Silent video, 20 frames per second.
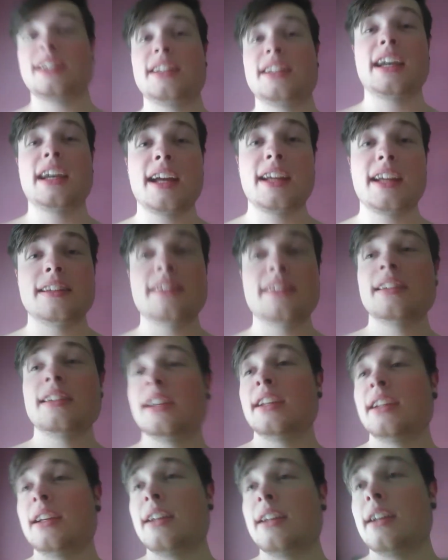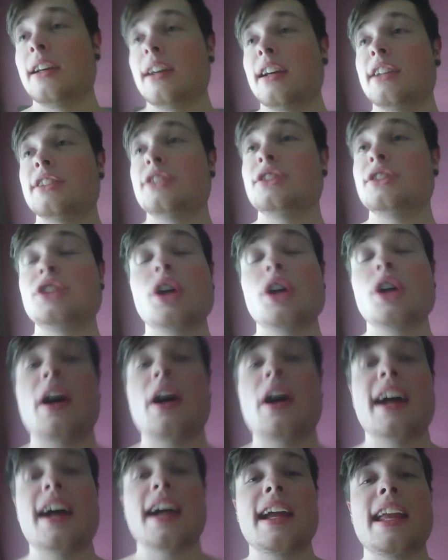kite. So
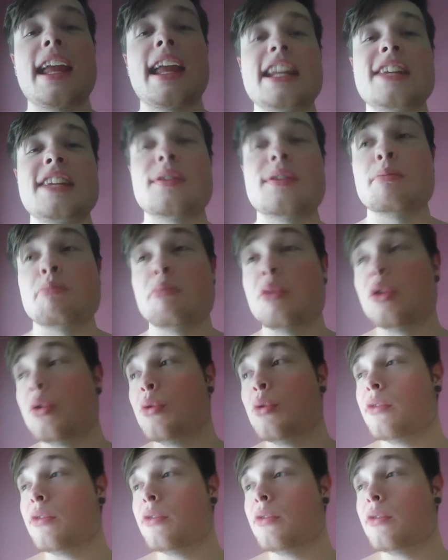high I can't even move, I